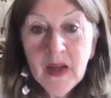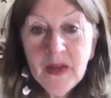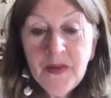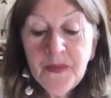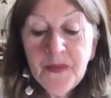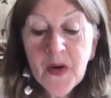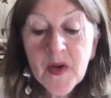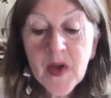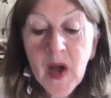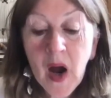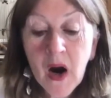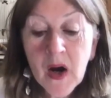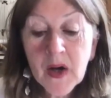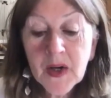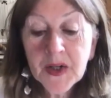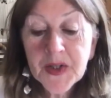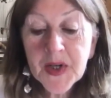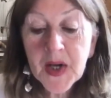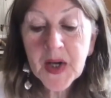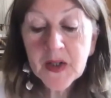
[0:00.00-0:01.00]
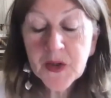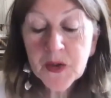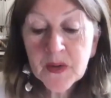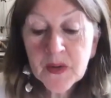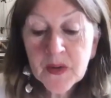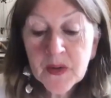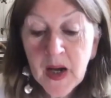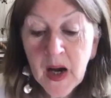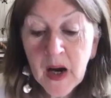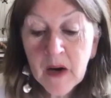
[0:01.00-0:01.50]
The very architecture
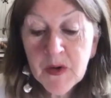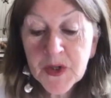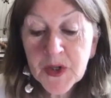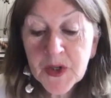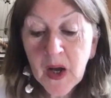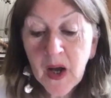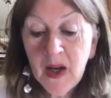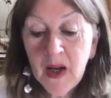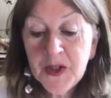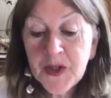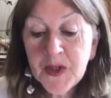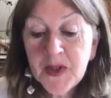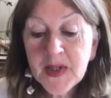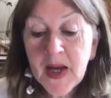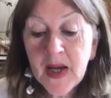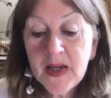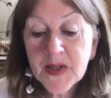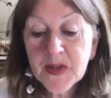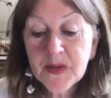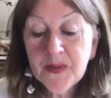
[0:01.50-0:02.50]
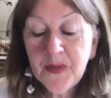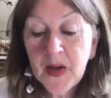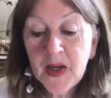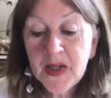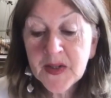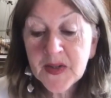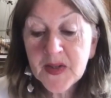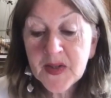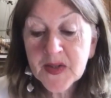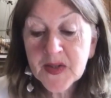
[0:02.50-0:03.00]
of the Irish College
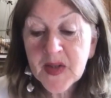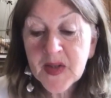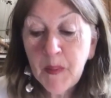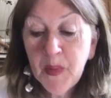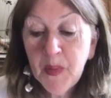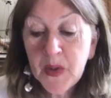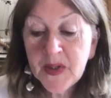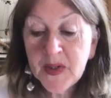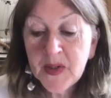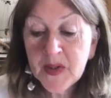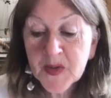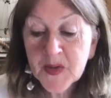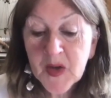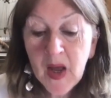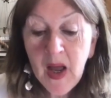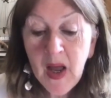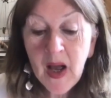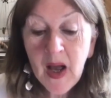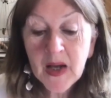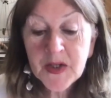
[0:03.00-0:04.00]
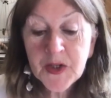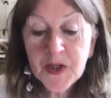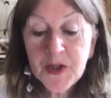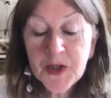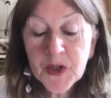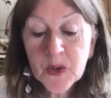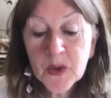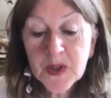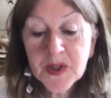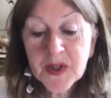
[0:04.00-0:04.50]
intensified this separateness and
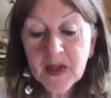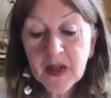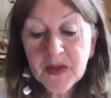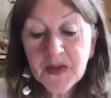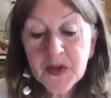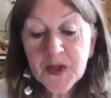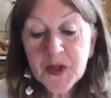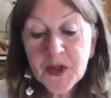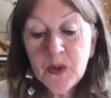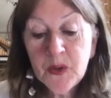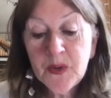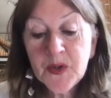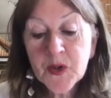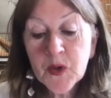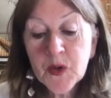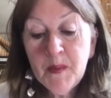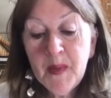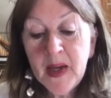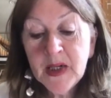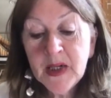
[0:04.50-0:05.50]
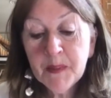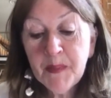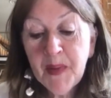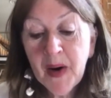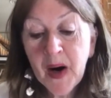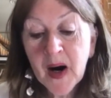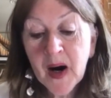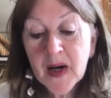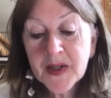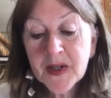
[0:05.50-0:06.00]
ensured that the students remained
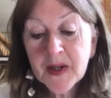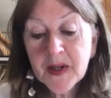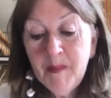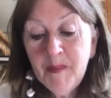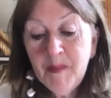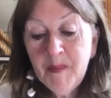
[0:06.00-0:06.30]
apart.